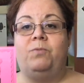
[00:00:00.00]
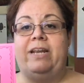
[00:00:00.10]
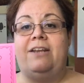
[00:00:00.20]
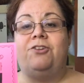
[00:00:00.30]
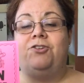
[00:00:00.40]

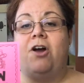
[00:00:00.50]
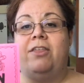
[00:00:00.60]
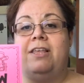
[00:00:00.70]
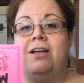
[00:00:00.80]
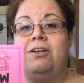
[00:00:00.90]
We need to
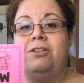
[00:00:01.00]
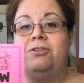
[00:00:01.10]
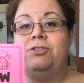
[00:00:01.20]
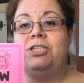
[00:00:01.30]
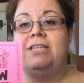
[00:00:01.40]
draw the
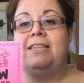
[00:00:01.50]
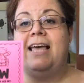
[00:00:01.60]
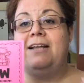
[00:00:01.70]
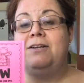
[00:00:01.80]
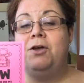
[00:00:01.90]
conclusion
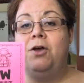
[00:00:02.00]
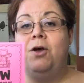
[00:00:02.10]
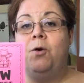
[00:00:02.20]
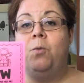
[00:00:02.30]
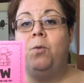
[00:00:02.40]
that
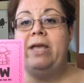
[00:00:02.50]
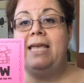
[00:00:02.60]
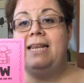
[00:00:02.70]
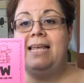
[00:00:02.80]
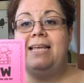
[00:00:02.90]

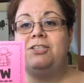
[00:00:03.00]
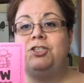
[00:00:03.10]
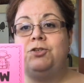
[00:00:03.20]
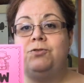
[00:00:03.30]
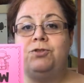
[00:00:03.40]
we
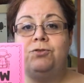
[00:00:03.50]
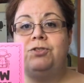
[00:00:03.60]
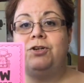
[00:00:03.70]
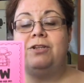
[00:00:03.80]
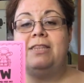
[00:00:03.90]
need to
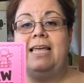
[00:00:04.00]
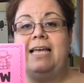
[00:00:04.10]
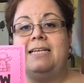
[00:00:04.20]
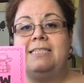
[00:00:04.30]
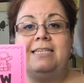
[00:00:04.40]
do certain
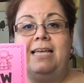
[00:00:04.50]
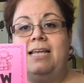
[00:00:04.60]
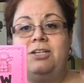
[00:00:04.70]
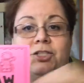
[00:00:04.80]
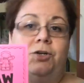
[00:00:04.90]
things
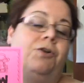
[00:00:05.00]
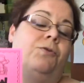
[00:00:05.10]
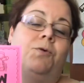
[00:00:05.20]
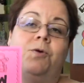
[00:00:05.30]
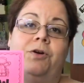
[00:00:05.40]
in a
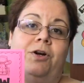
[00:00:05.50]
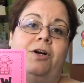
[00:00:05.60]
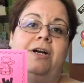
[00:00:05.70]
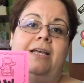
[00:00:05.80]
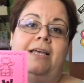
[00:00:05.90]
certain
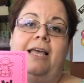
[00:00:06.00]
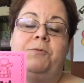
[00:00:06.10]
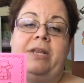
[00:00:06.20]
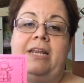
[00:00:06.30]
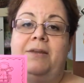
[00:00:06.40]
order,
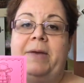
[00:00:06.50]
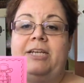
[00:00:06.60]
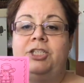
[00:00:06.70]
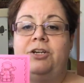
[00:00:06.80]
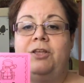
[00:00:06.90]
and we need to
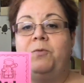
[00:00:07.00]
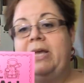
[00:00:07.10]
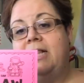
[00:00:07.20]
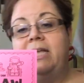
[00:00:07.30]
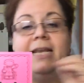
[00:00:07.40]
make sure that
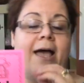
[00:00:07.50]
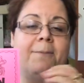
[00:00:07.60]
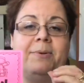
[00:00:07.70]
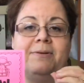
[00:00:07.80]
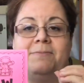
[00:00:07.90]
we clean
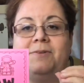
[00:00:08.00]
up.